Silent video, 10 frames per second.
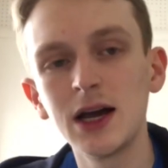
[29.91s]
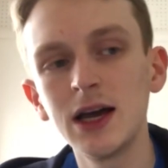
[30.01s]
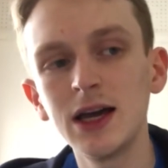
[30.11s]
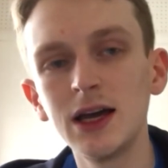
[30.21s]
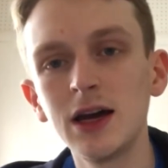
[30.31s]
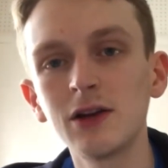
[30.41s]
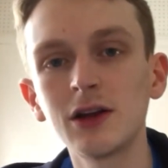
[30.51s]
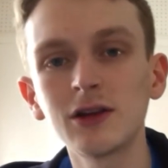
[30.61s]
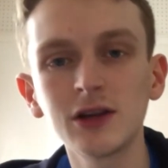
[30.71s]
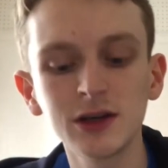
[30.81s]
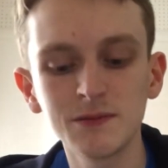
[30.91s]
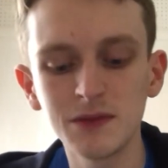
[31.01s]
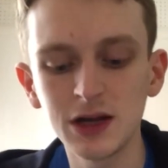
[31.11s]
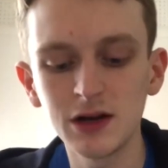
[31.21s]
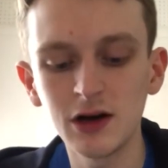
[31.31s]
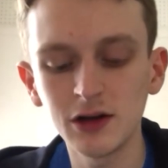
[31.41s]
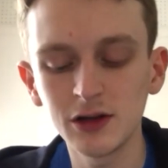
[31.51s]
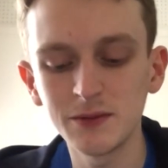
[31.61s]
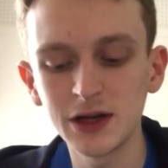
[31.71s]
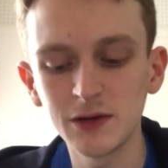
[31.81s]
And unlike
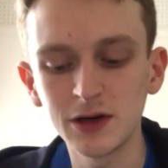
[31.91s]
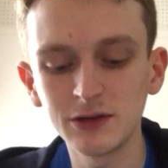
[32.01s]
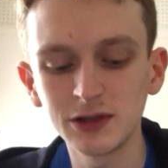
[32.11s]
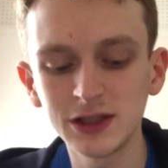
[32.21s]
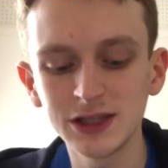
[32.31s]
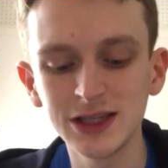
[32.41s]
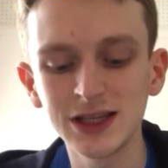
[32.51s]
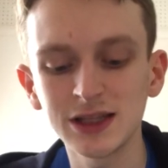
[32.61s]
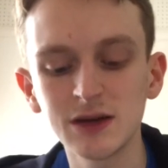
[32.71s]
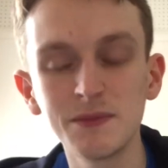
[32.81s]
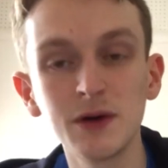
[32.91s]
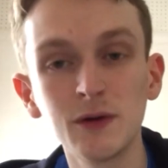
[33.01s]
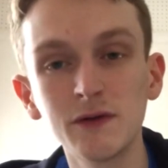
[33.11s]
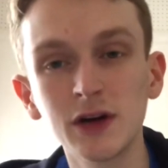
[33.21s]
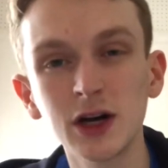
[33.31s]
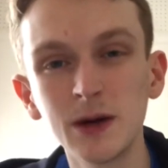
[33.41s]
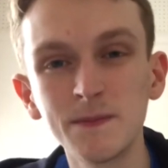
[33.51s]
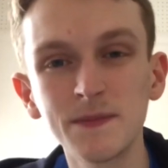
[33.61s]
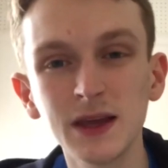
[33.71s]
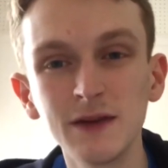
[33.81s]
other mental illnesses, this can be
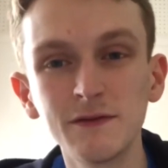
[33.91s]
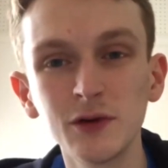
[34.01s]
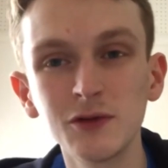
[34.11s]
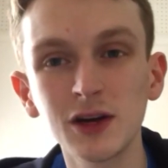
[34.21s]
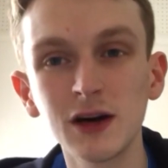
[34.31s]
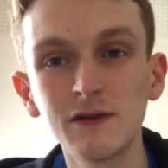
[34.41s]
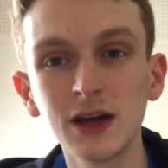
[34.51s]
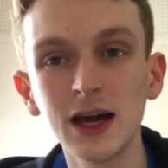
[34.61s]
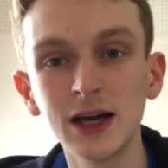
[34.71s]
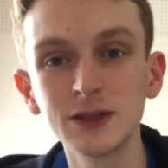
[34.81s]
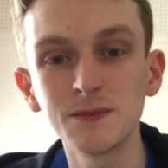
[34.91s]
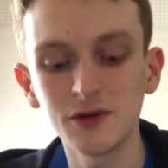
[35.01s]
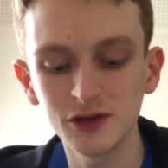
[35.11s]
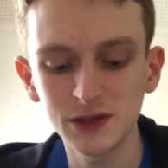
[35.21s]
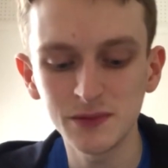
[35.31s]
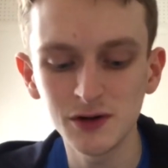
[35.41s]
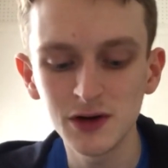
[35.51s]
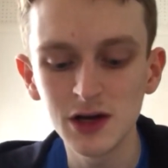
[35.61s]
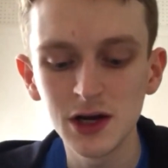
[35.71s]
overcome and full recovery is possible.